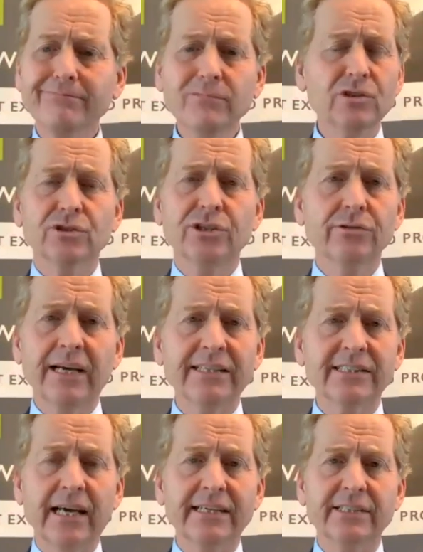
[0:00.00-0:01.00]
2 days
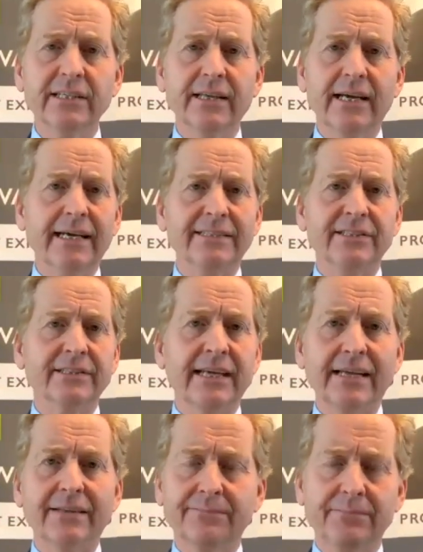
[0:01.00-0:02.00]
later, they had to
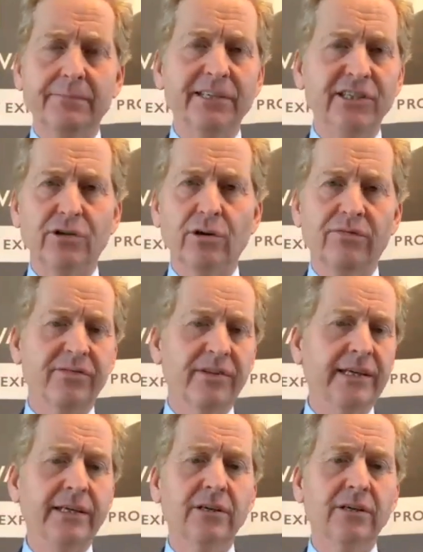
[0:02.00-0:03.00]
get permission off
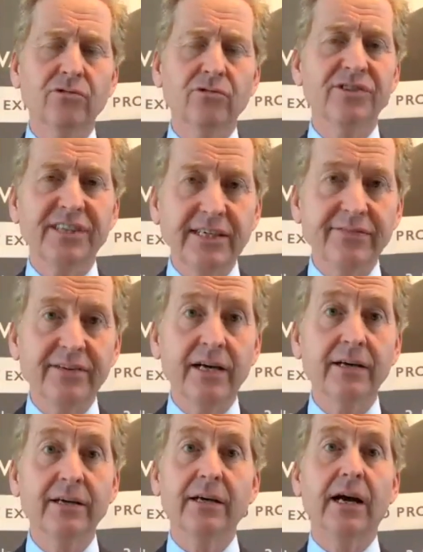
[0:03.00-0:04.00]
the receiver.
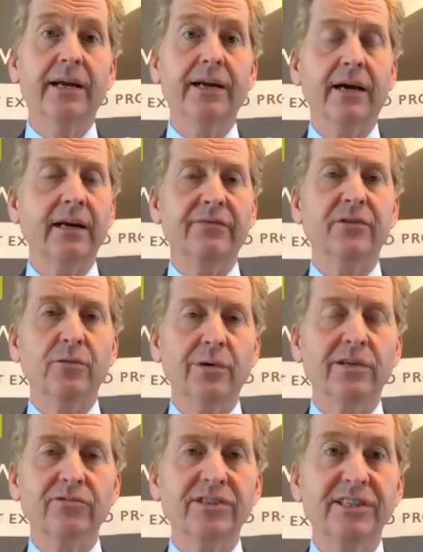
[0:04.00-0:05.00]
And I love the
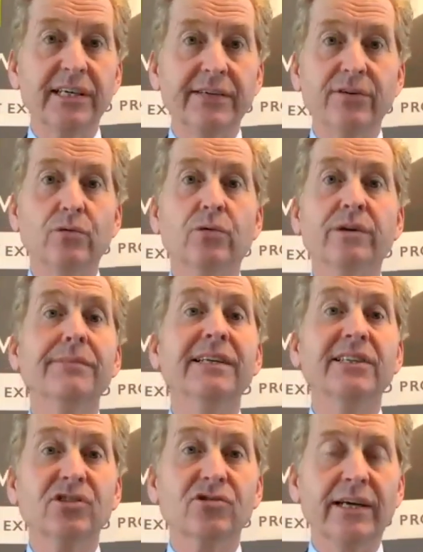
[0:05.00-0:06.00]
word receiver or
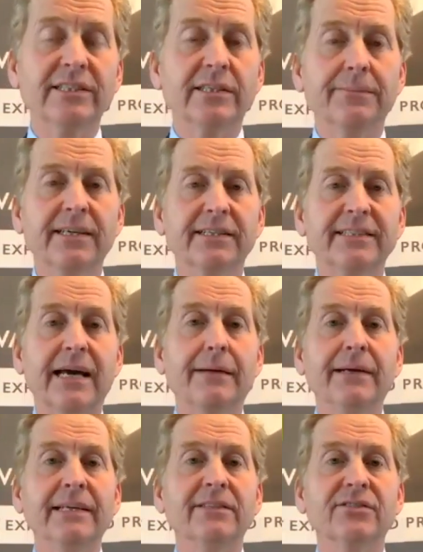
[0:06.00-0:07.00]
administrator, because that
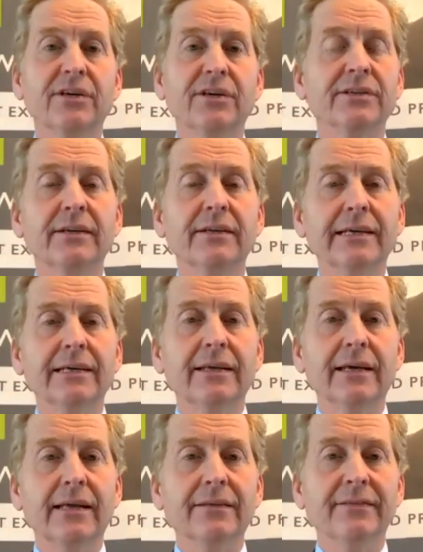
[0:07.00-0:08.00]
means that
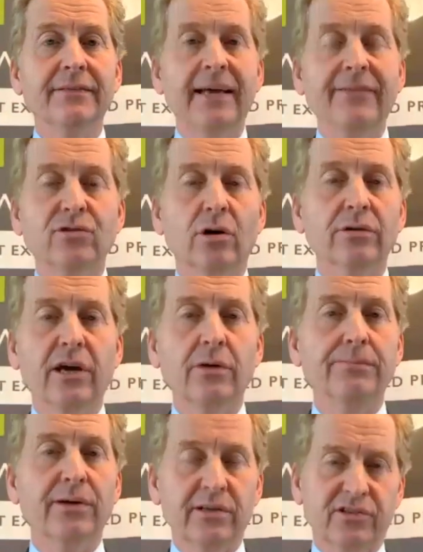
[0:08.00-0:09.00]
they've got no
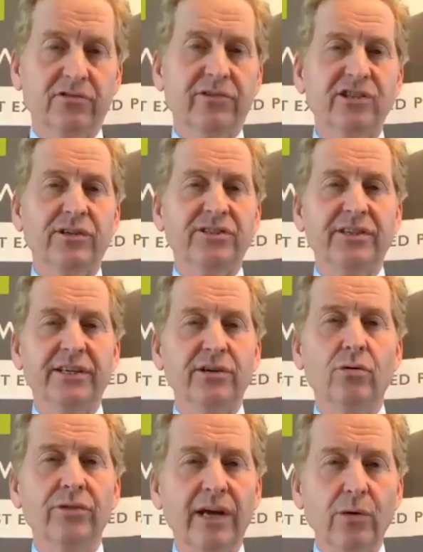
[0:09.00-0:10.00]
personal interest in it.
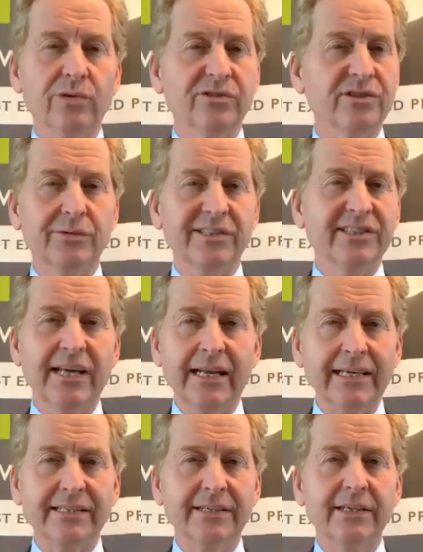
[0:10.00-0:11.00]
All they want to do is sell
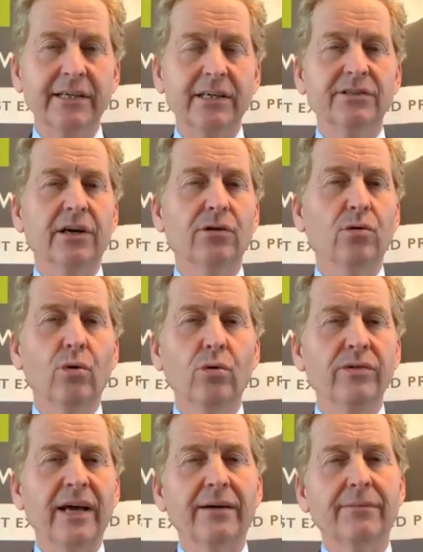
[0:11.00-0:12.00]
it. So
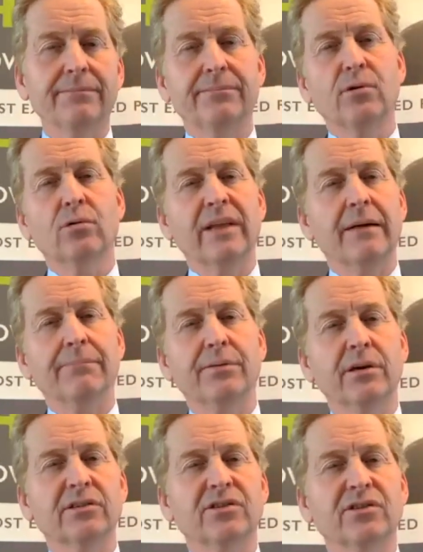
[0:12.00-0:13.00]
all that
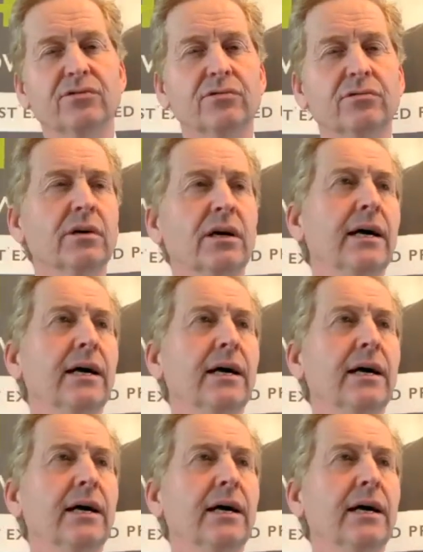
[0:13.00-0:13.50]
personal